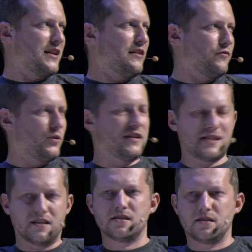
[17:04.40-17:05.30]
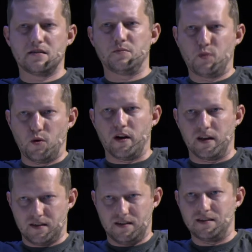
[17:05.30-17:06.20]
can influence us to the
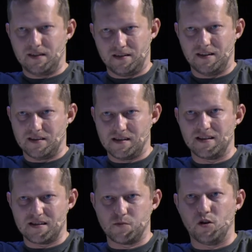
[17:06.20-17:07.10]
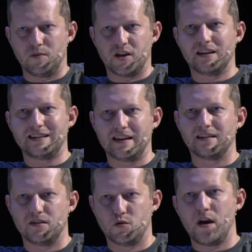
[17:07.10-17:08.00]
point in a small market
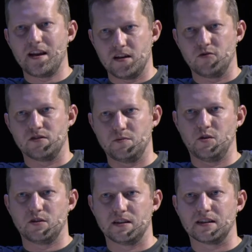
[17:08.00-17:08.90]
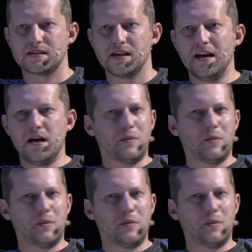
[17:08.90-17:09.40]
like Lithuania or the Baltics,